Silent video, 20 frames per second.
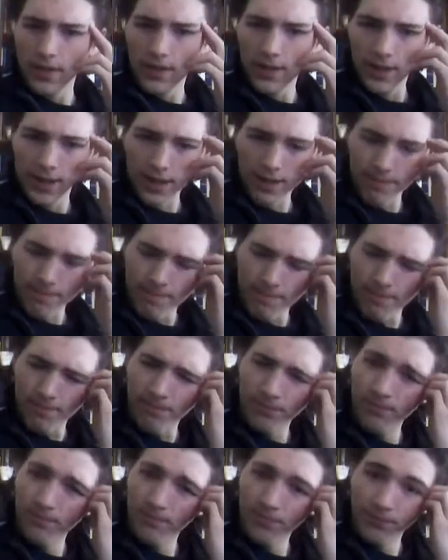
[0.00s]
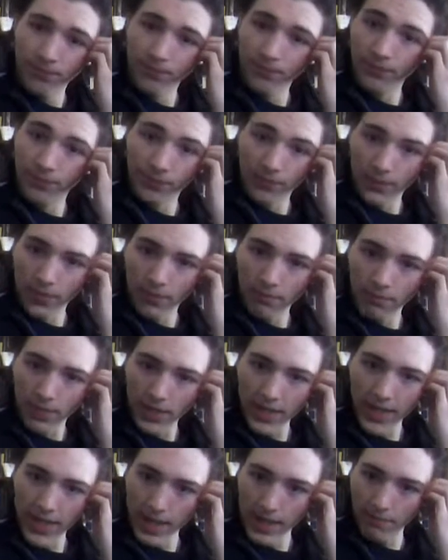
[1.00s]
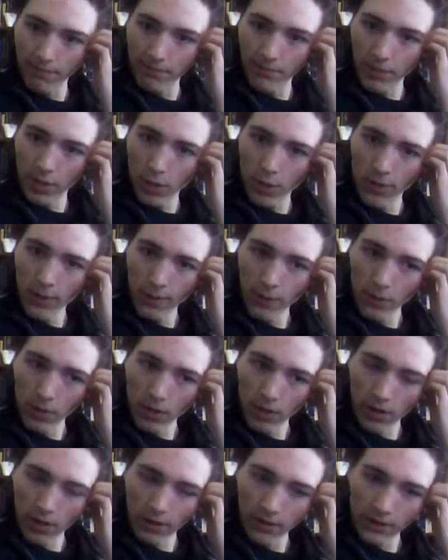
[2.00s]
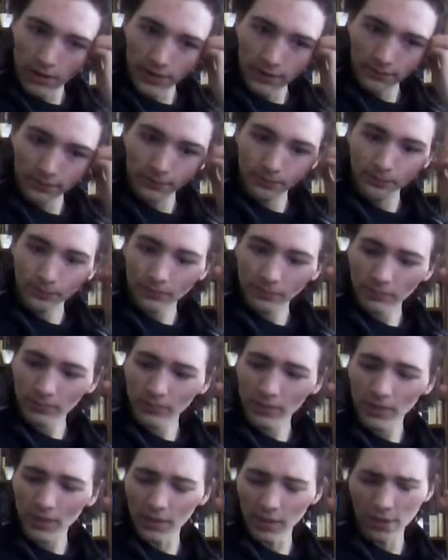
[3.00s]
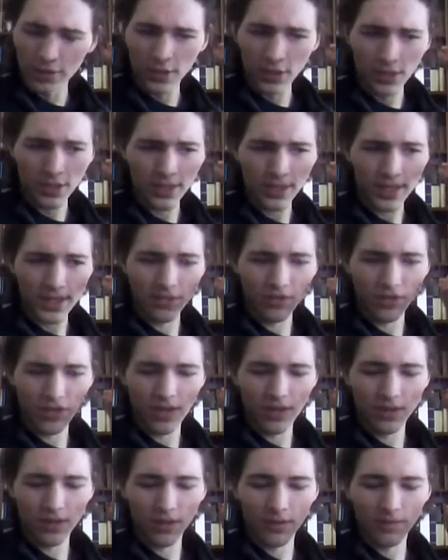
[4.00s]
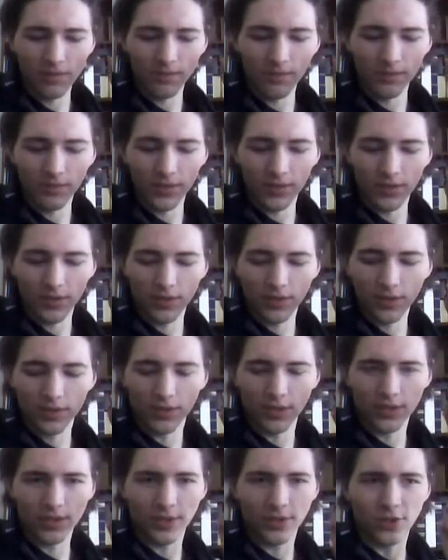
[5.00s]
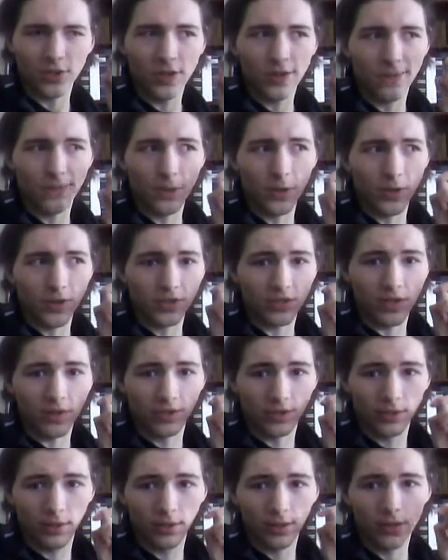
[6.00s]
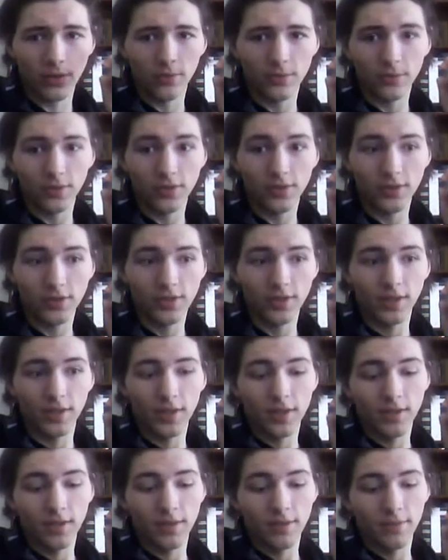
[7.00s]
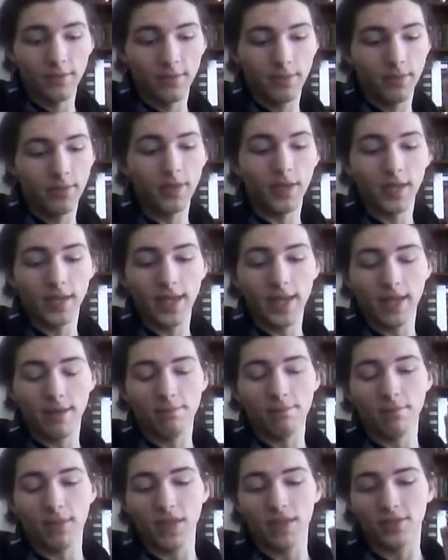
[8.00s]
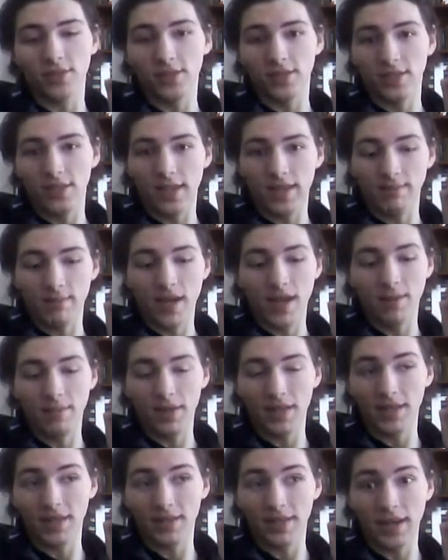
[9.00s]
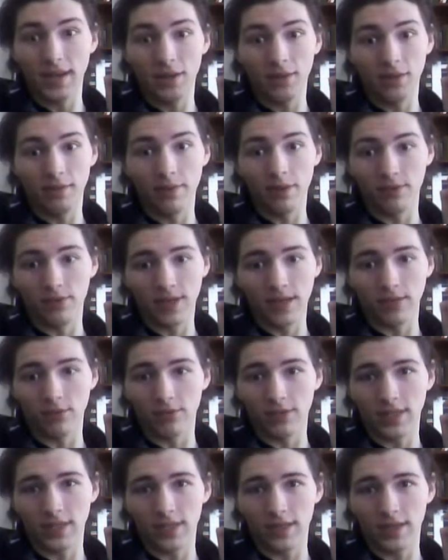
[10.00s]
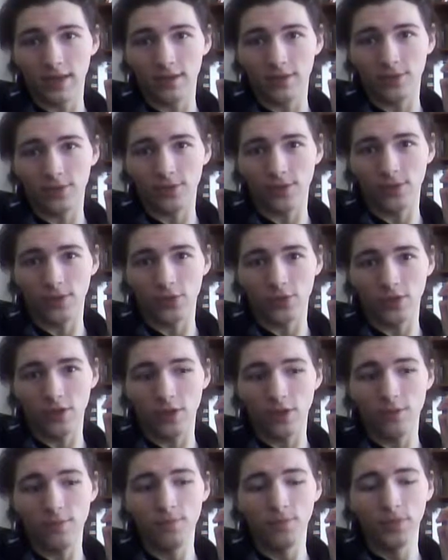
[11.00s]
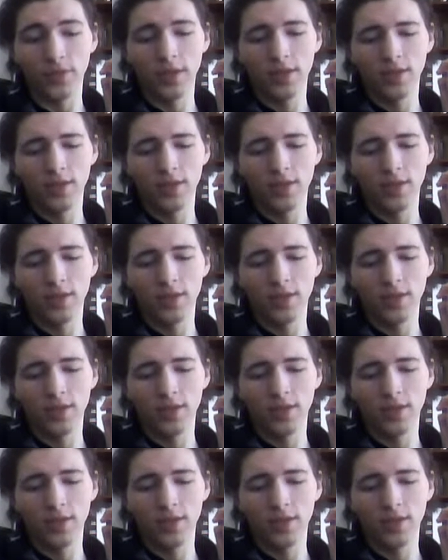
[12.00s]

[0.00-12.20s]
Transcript: But yeah, overall, just the sheer focus on the clones. Again, because in my opinion they are the most interesting characters on the show.